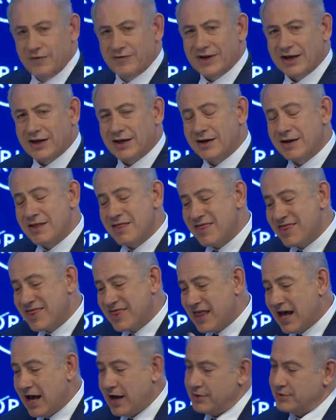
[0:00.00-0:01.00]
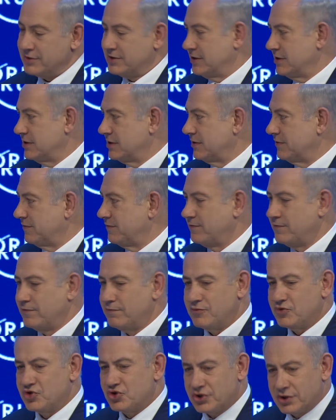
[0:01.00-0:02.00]
We've taken in thousands of
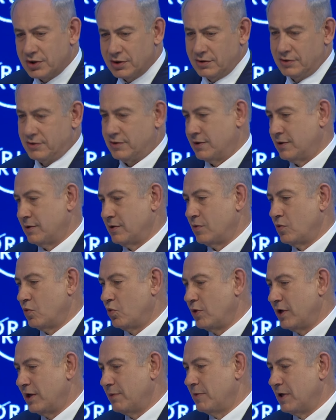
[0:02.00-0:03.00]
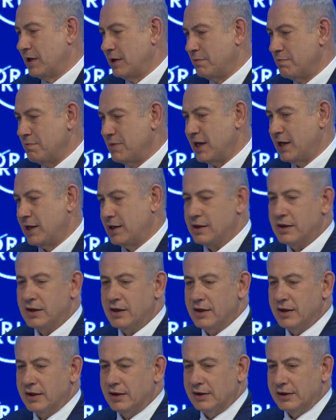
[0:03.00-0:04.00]
children, women, men,
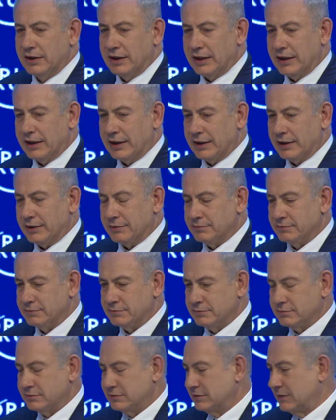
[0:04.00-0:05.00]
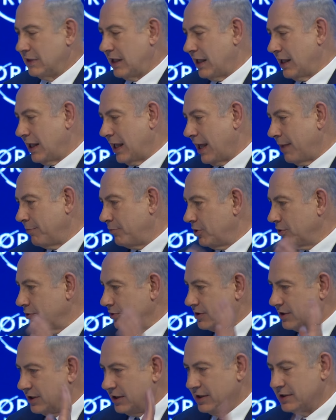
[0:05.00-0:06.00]
uh,
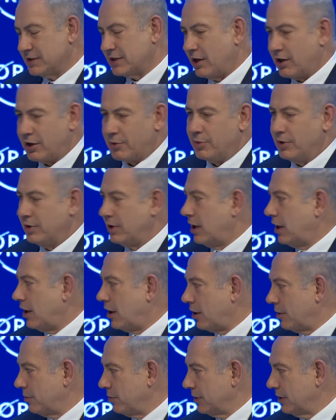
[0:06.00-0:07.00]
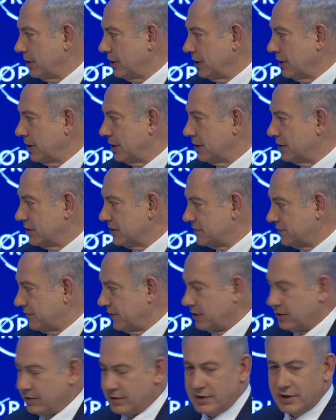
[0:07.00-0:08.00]
amputees, horrible, horribly uh,
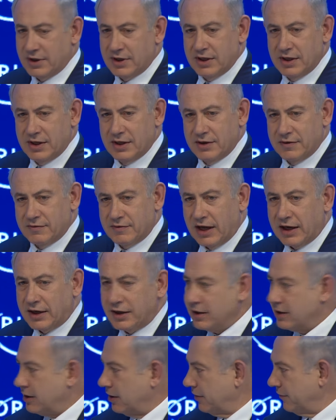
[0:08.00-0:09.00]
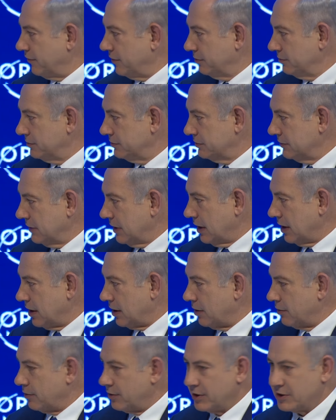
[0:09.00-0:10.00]
disfigured, taken care of them at
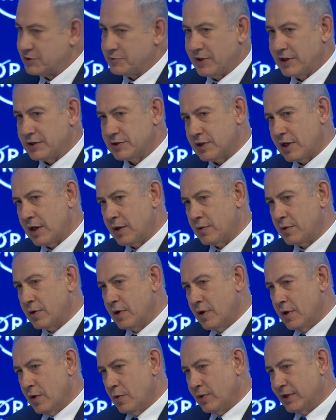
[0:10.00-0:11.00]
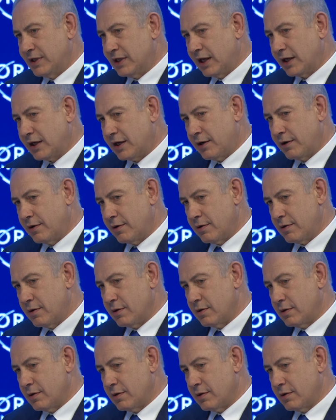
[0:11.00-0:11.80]
our own expense, and we take care